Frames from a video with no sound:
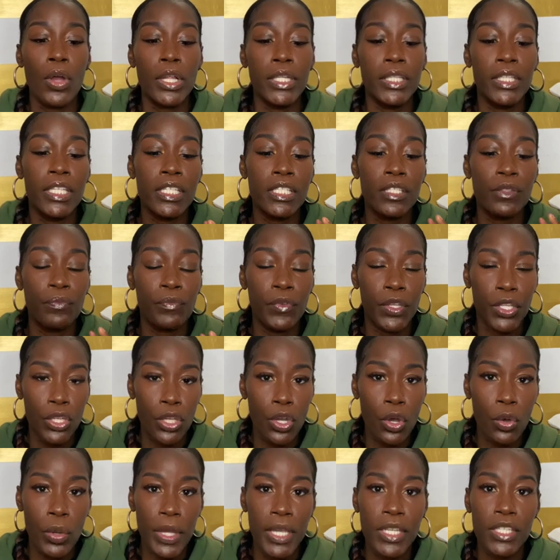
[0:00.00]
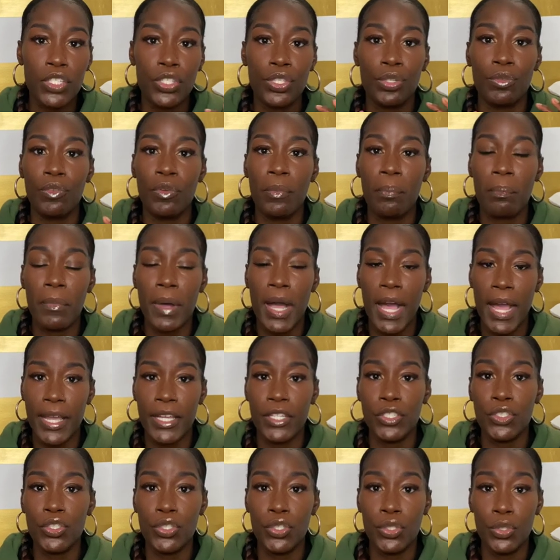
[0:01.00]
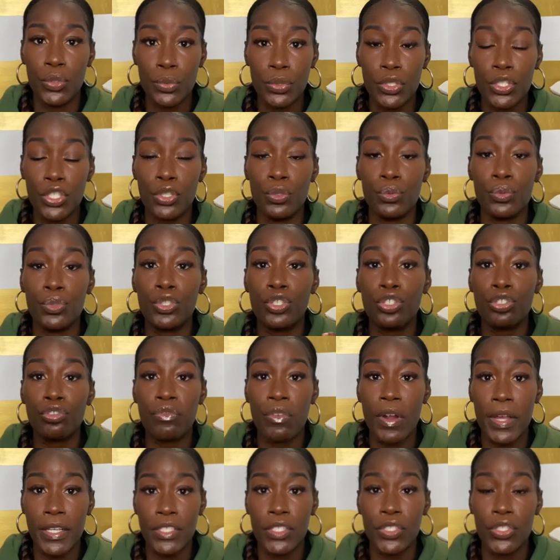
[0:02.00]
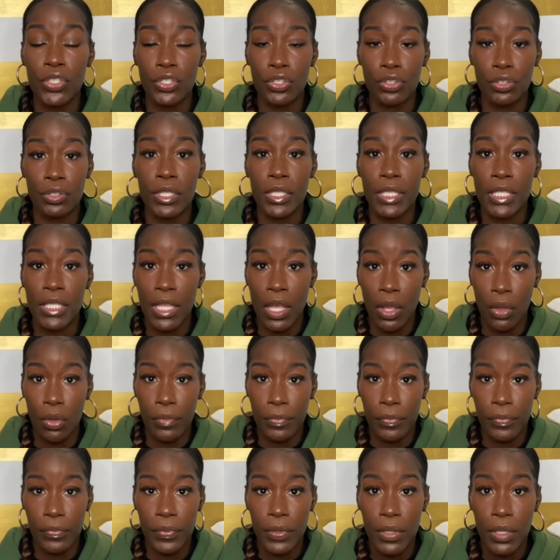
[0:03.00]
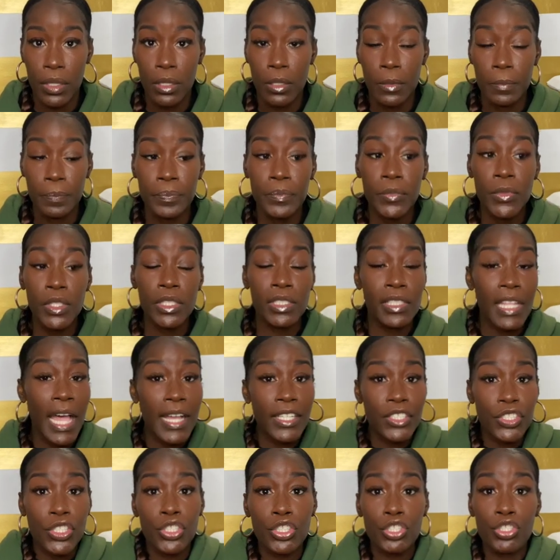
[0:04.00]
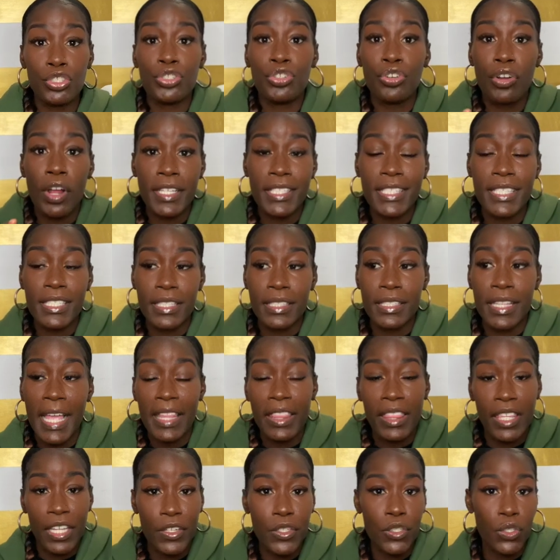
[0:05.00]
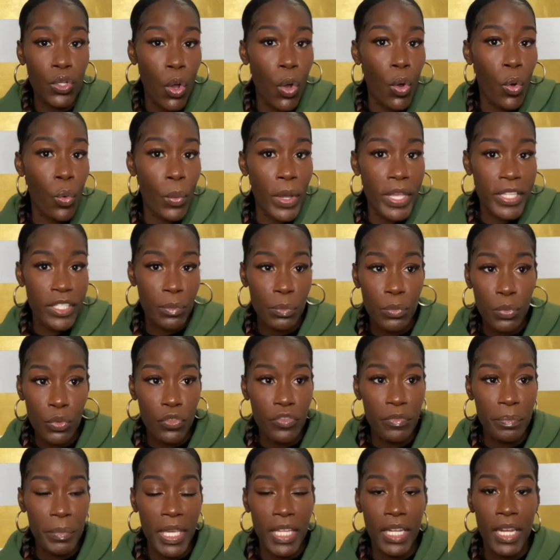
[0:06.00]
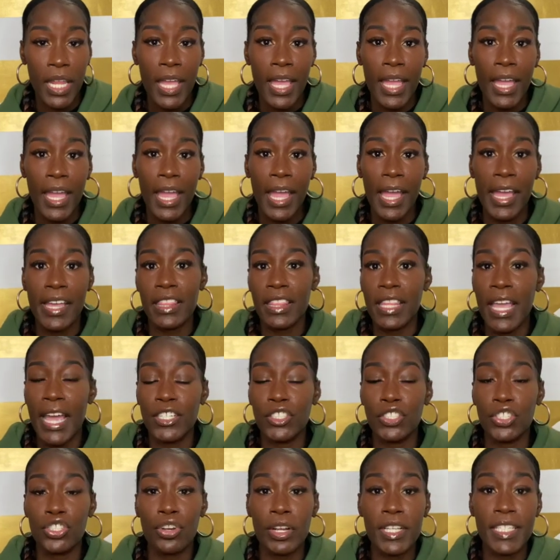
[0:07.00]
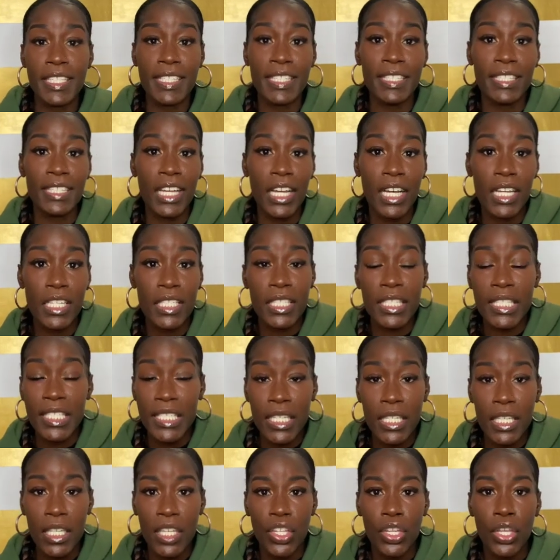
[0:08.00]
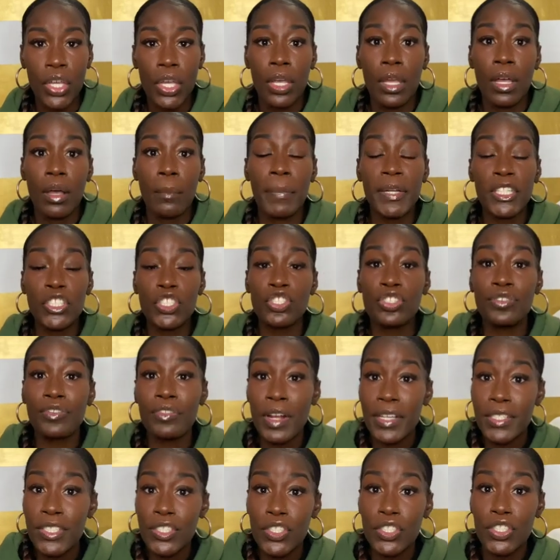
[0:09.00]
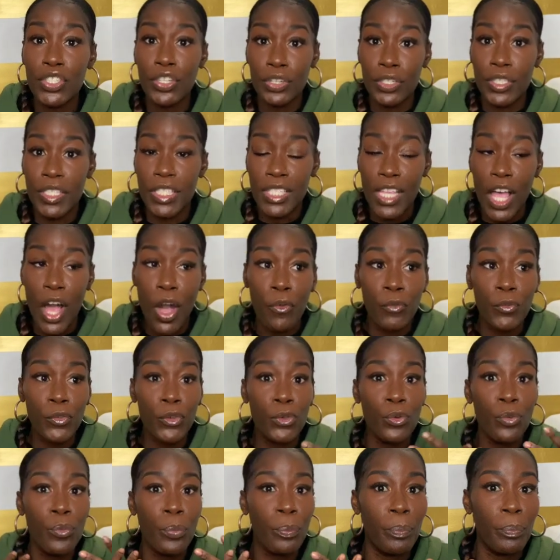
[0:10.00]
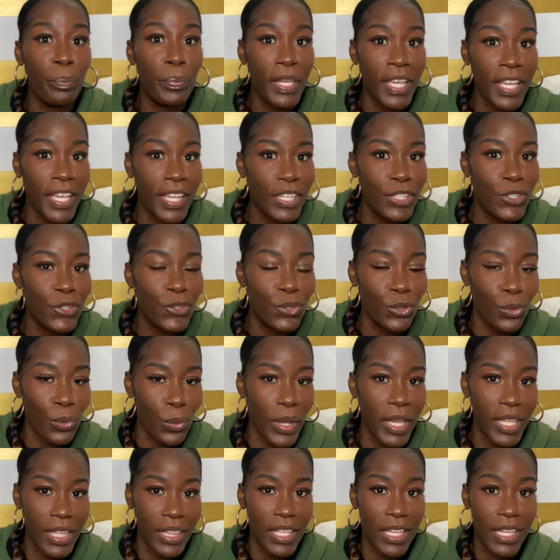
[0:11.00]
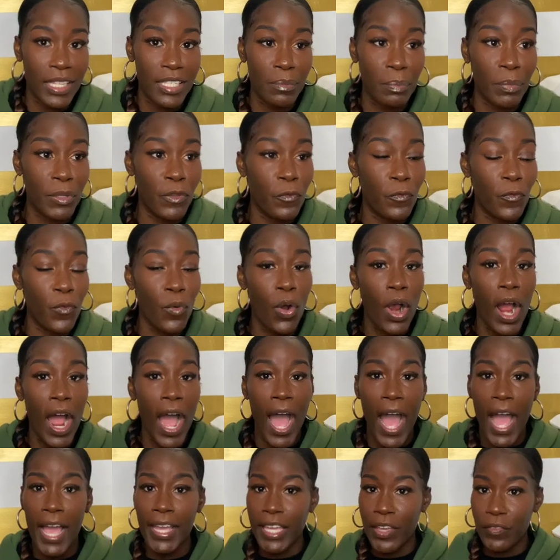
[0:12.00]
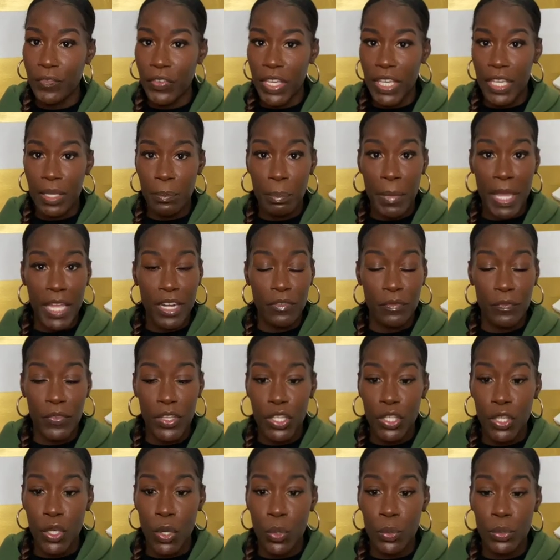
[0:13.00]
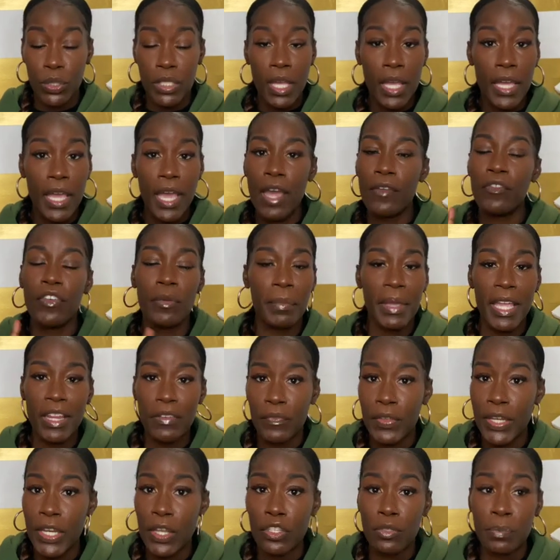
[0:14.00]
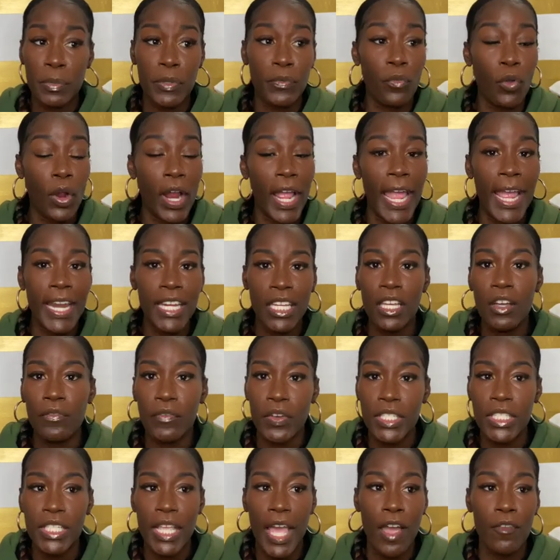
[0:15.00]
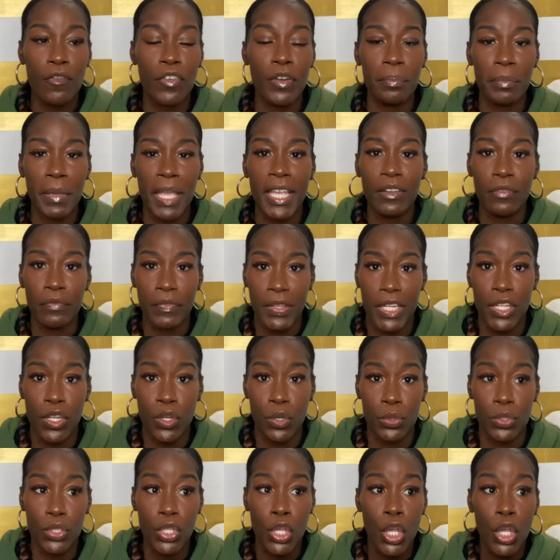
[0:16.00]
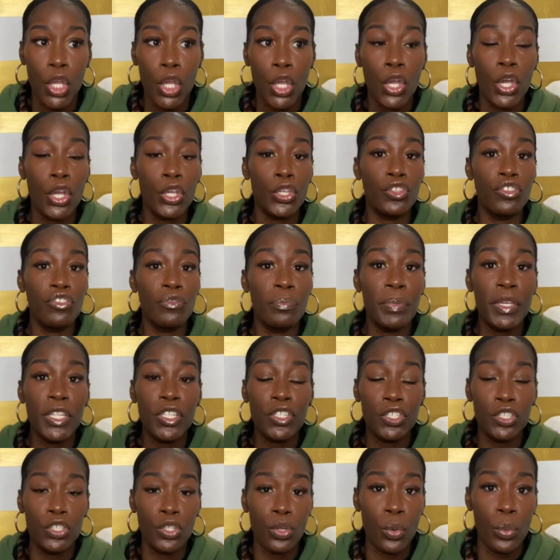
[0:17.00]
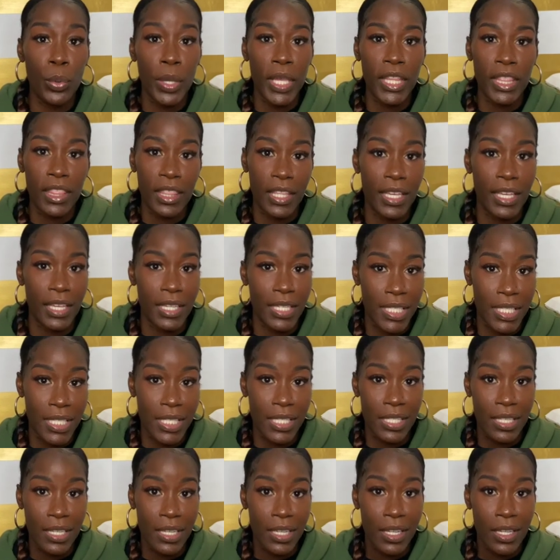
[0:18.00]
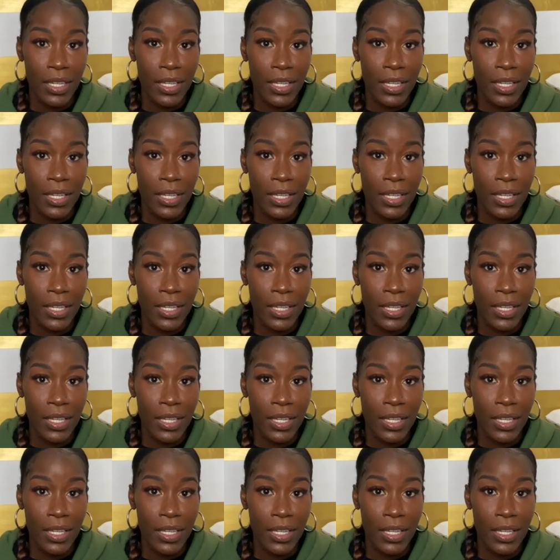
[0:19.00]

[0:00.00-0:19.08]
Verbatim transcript: This video is to remind you to trust yourself. Not just trust that there's always movement and that trust in the unseen, but trust yourself. You've been doing this before I made a videos, ever made videos, before any of us ever made videos. You've been doing this.